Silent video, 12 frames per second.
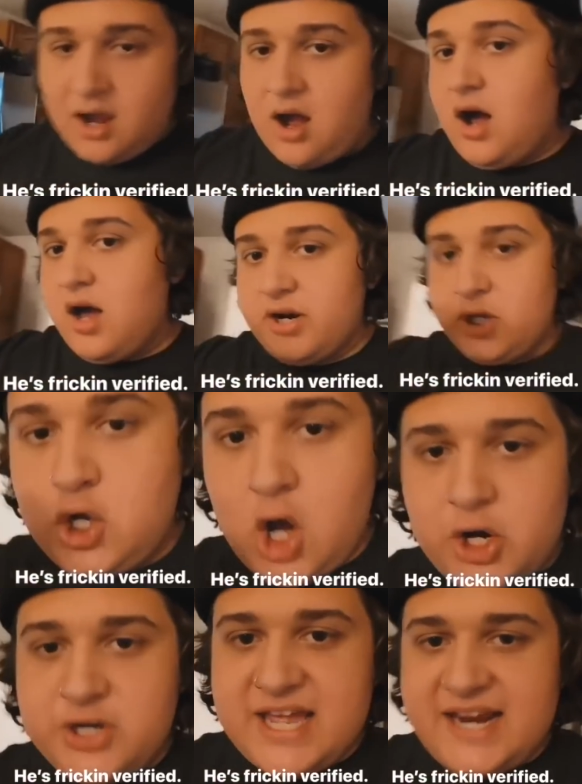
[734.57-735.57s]
on Connor
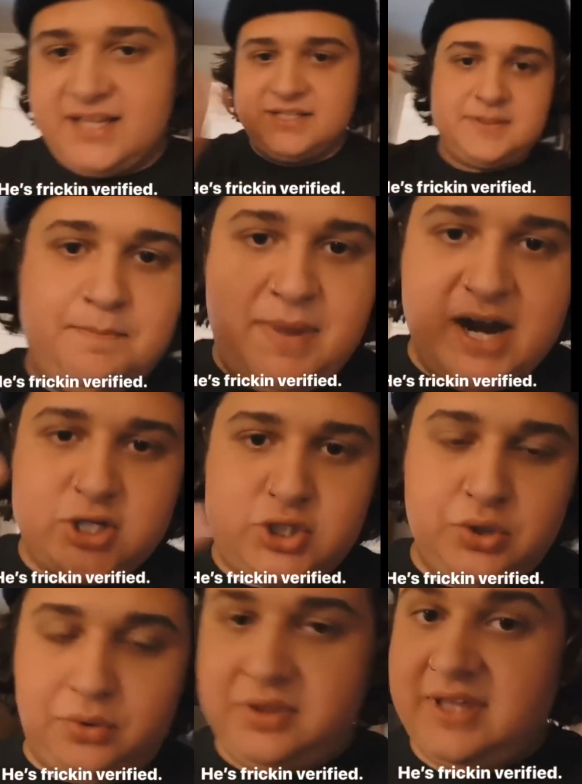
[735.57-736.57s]
Dennis, Beartooth.
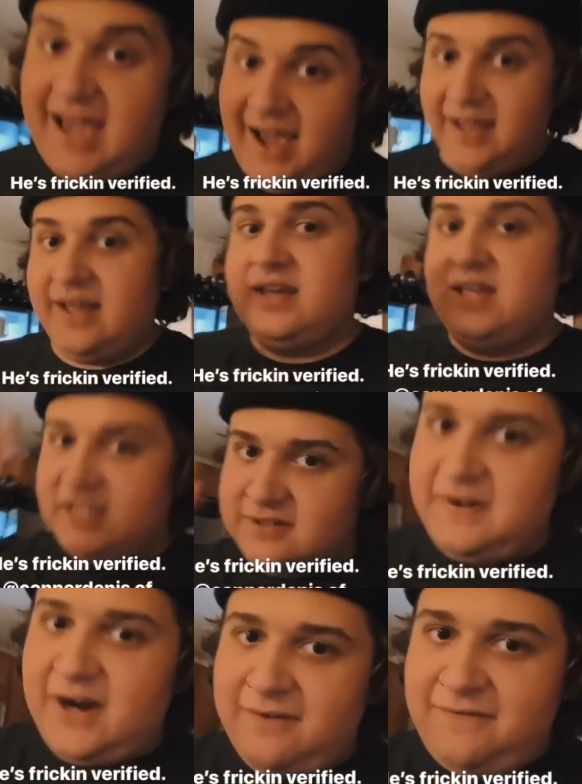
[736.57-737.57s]
Yeah. He's
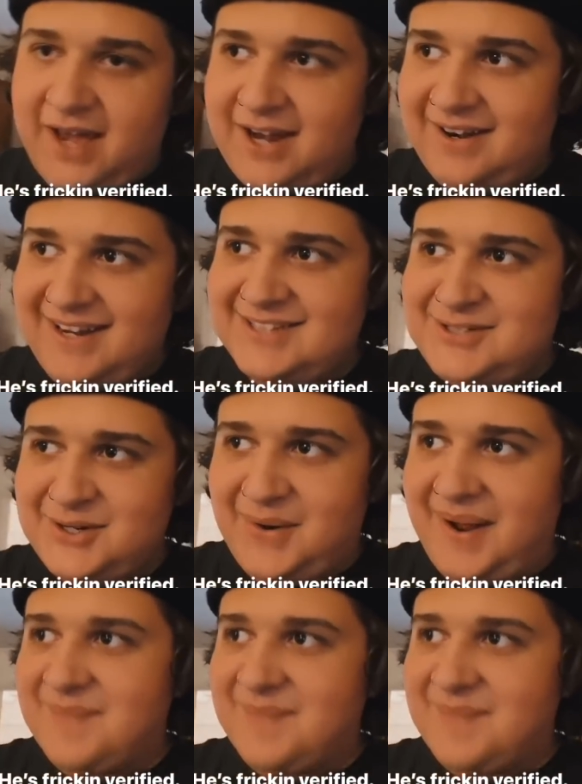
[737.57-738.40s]
verified on Instagram.